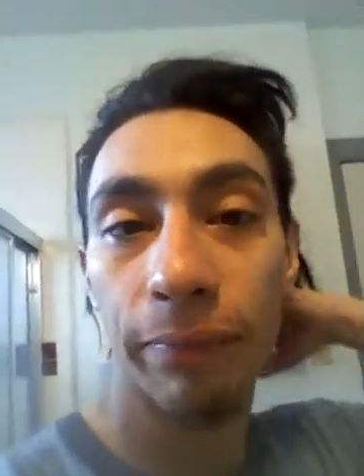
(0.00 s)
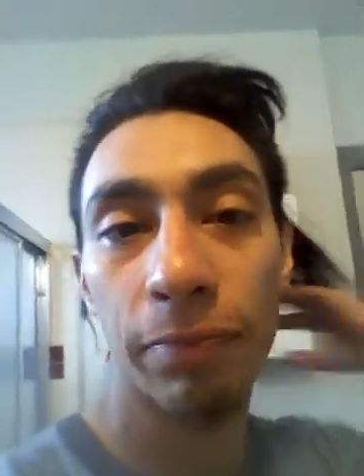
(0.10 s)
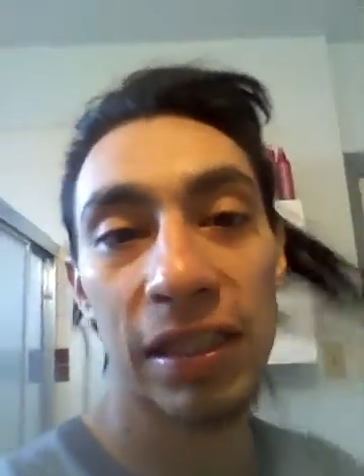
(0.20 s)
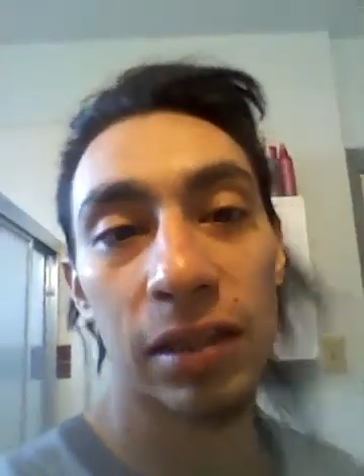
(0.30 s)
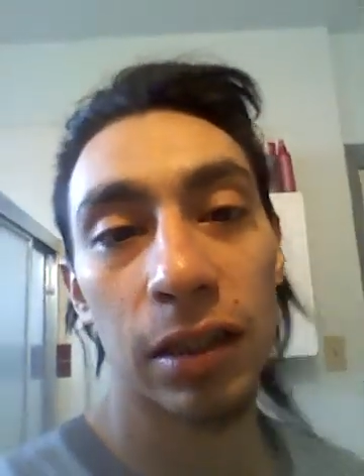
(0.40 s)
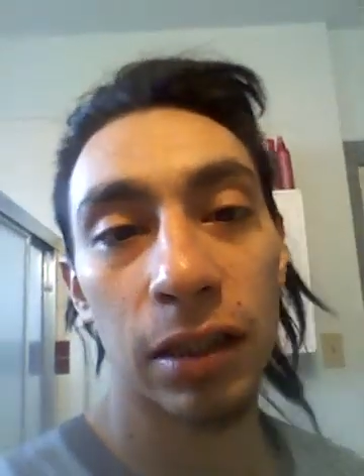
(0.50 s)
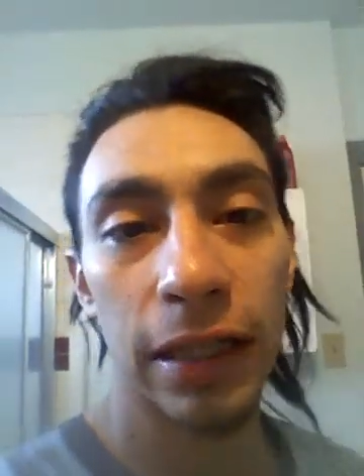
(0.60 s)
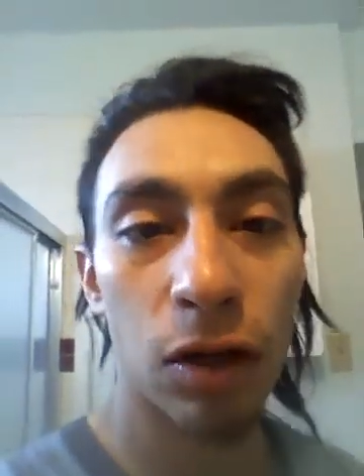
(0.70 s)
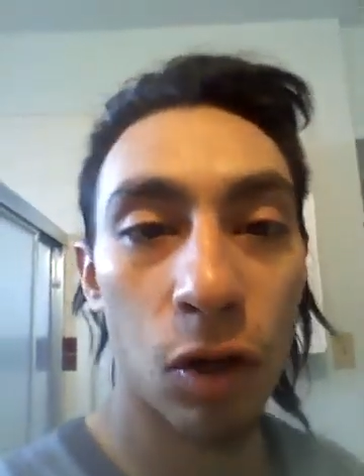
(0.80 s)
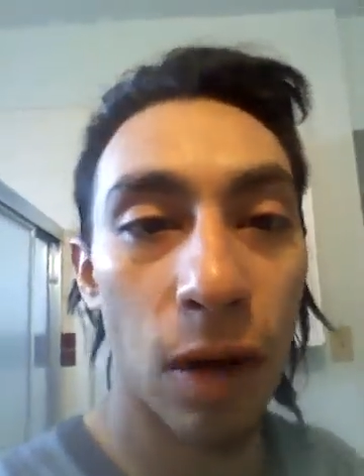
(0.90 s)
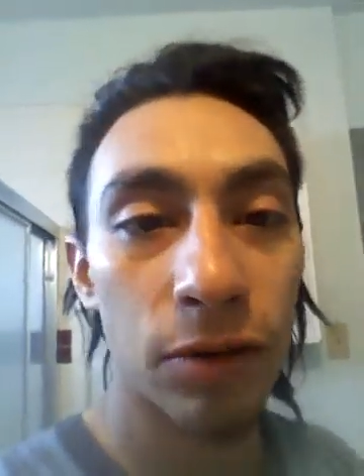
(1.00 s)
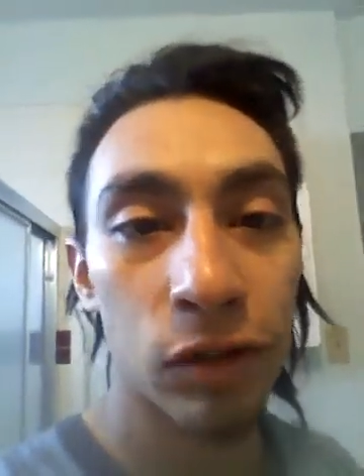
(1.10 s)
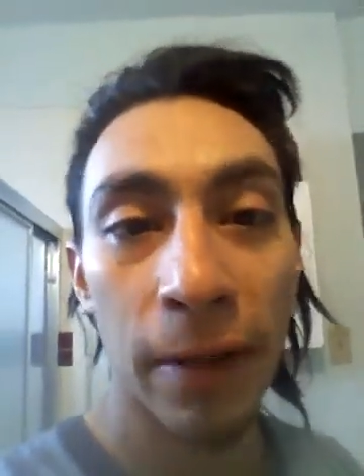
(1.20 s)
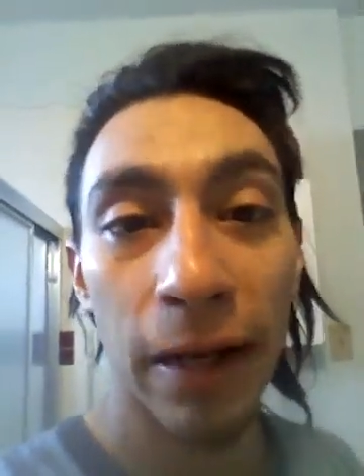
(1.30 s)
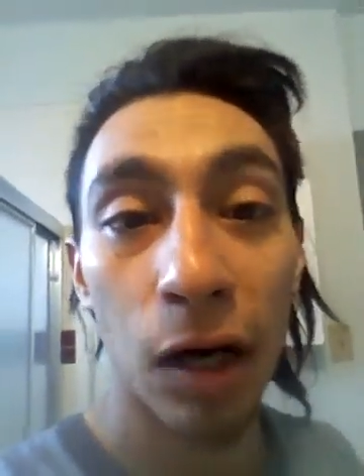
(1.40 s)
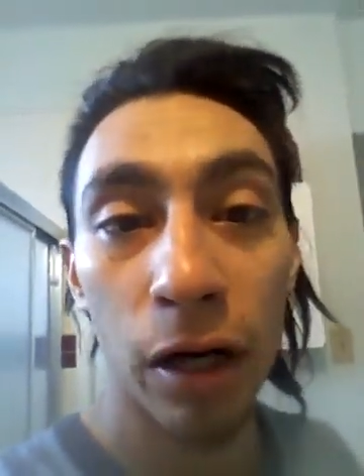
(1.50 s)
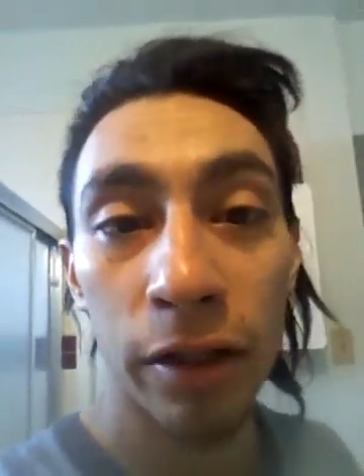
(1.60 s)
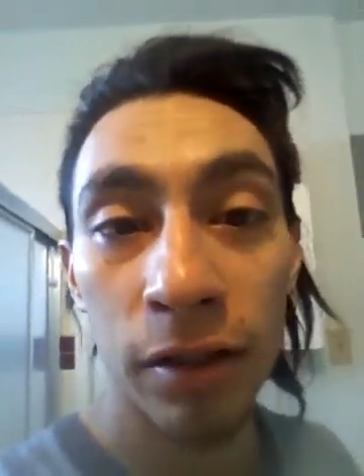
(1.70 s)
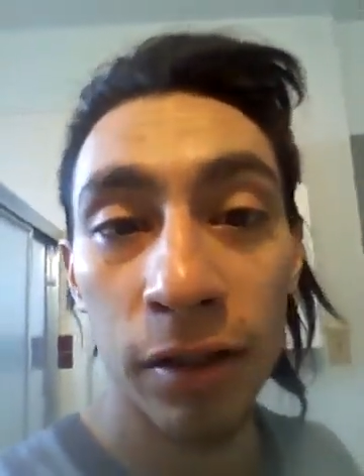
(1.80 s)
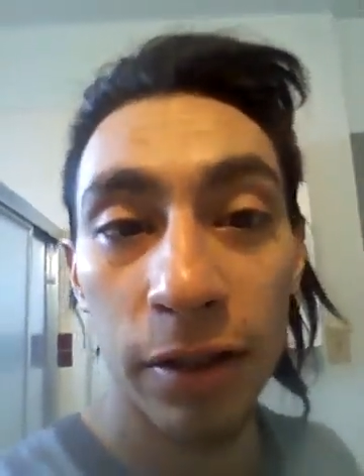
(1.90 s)
Basically, I'll go out to my
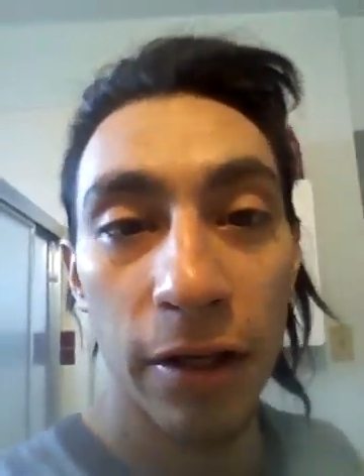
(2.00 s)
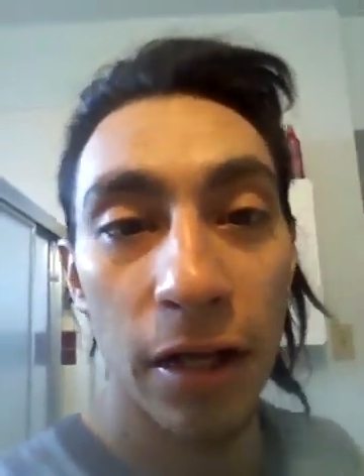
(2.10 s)
garden.